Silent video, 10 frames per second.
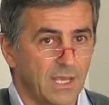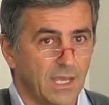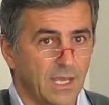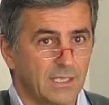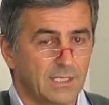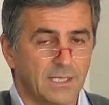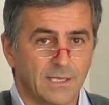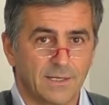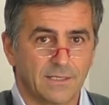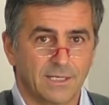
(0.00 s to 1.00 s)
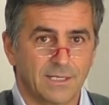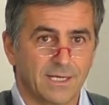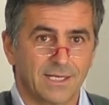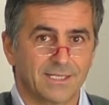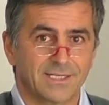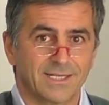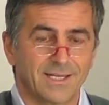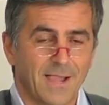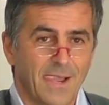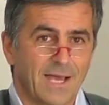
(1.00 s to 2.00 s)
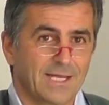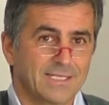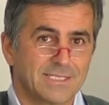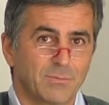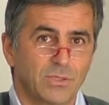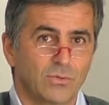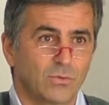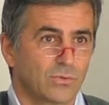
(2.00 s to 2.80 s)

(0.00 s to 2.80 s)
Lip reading: And then I get somebody who,